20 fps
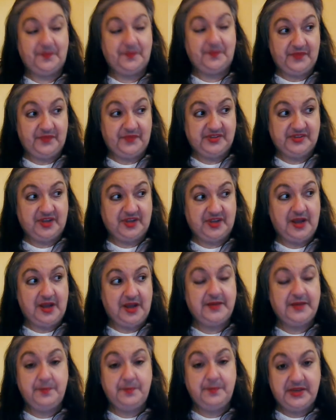
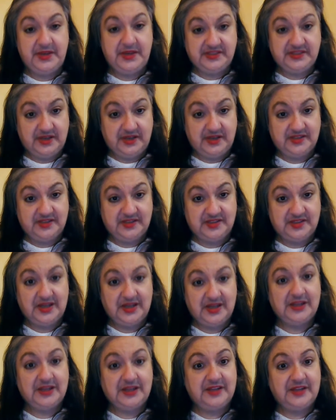side business
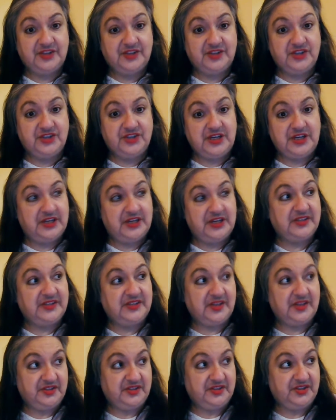that she
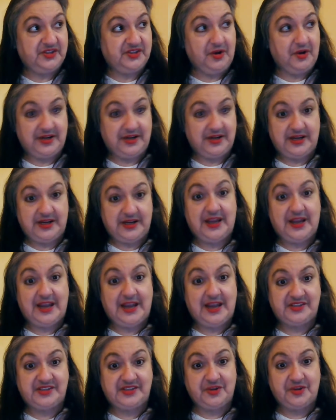is starting,
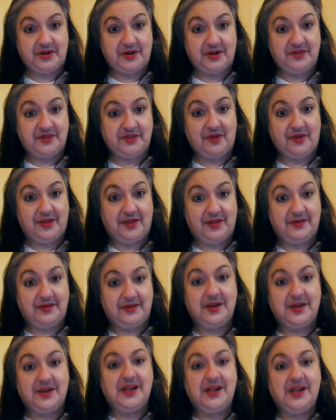has started
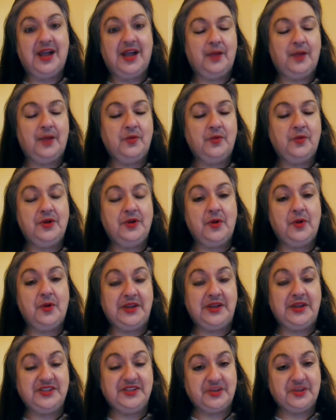rather, and we'll go
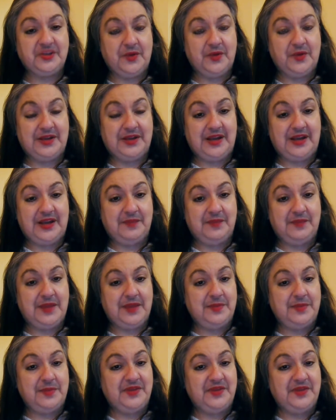into it. And
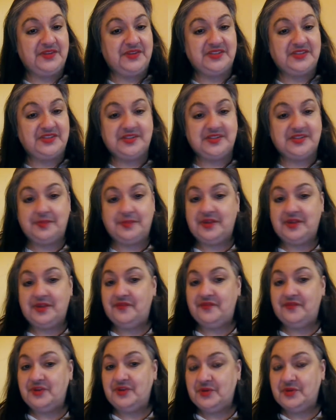maybe this is something
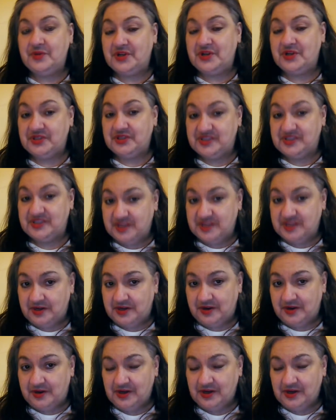for you to
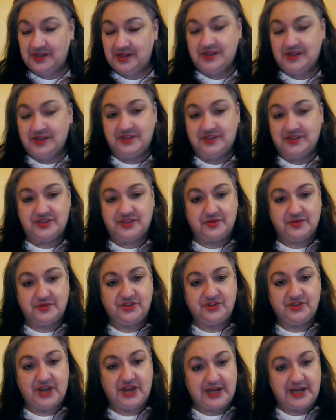consider to
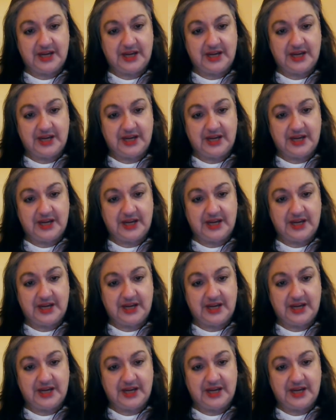check